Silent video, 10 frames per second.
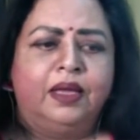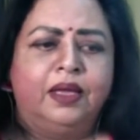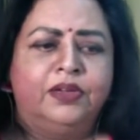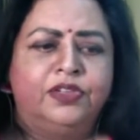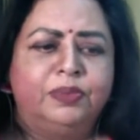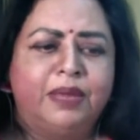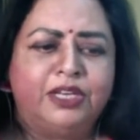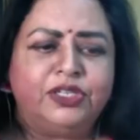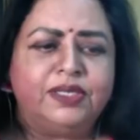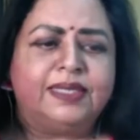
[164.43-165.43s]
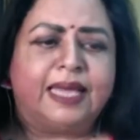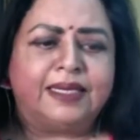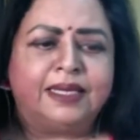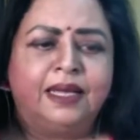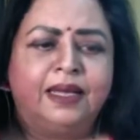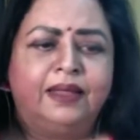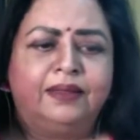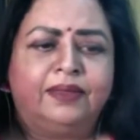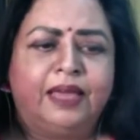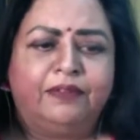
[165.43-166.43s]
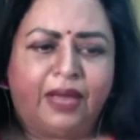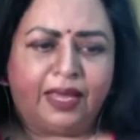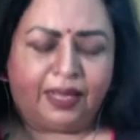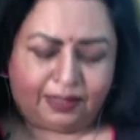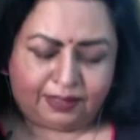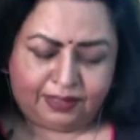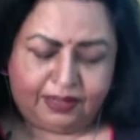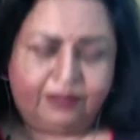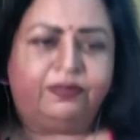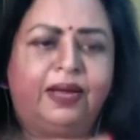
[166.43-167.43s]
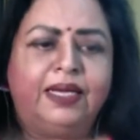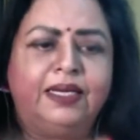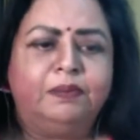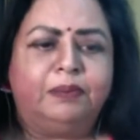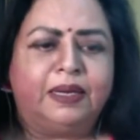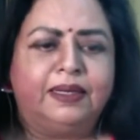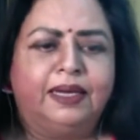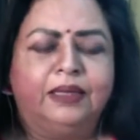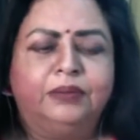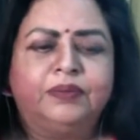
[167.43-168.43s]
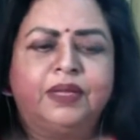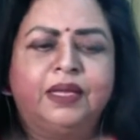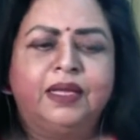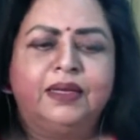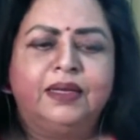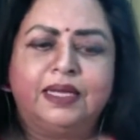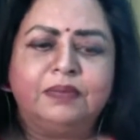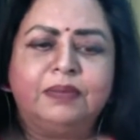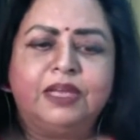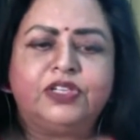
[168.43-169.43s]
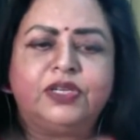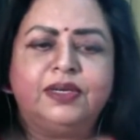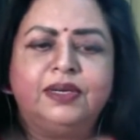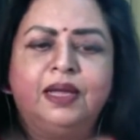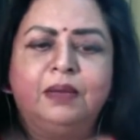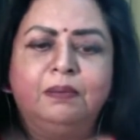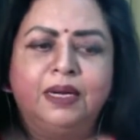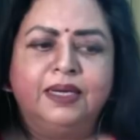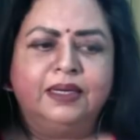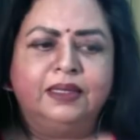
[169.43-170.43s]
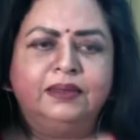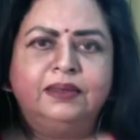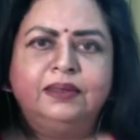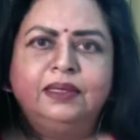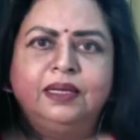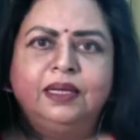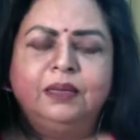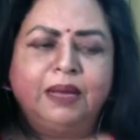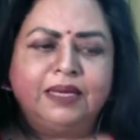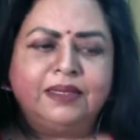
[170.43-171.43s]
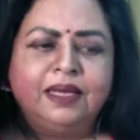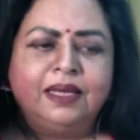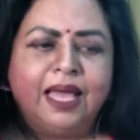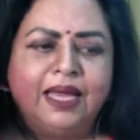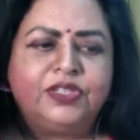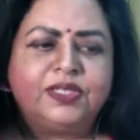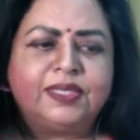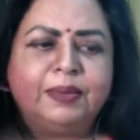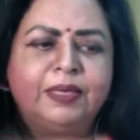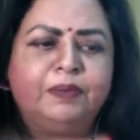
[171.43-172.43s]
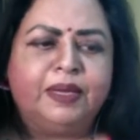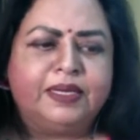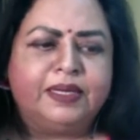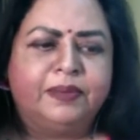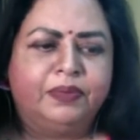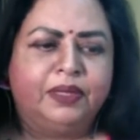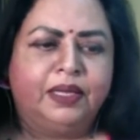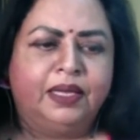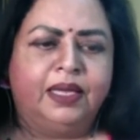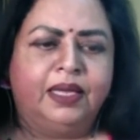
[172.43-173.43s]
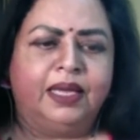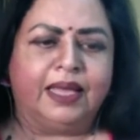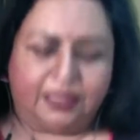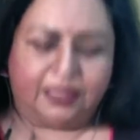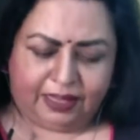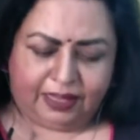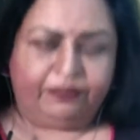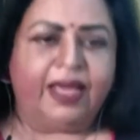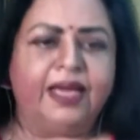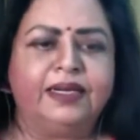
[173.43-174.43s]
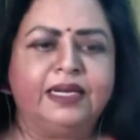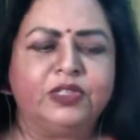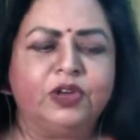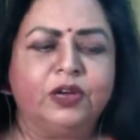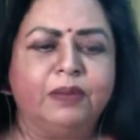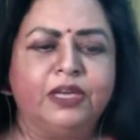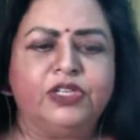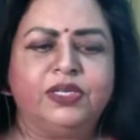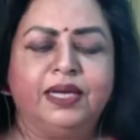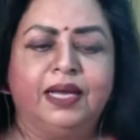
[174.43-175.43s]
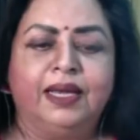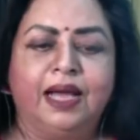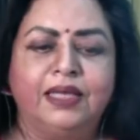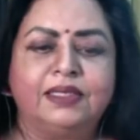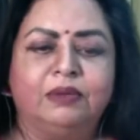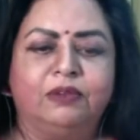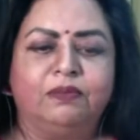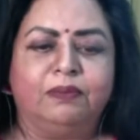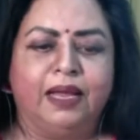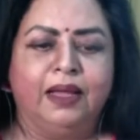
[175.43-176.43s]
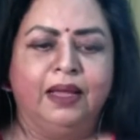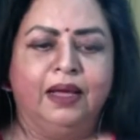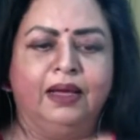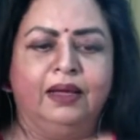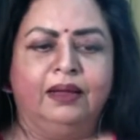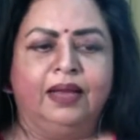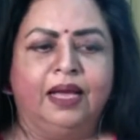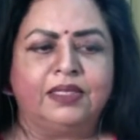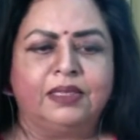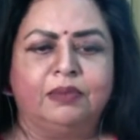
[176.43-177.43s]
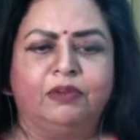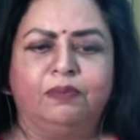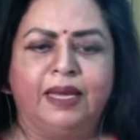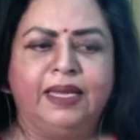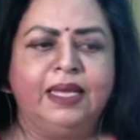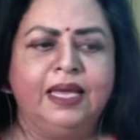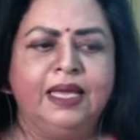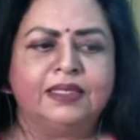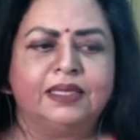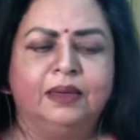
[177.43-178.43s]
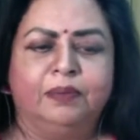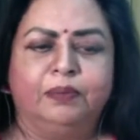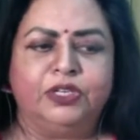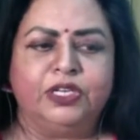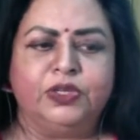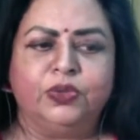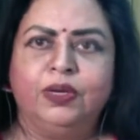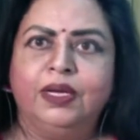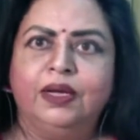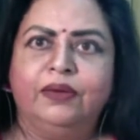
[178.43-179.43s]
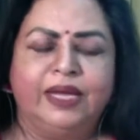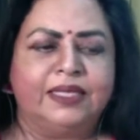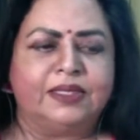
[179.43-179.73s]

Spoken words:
She mentions that the FIR filed in Patna doesn't mention murder, but alleges abetment, and that the FIR does not mention a large sum of money put into Rheas'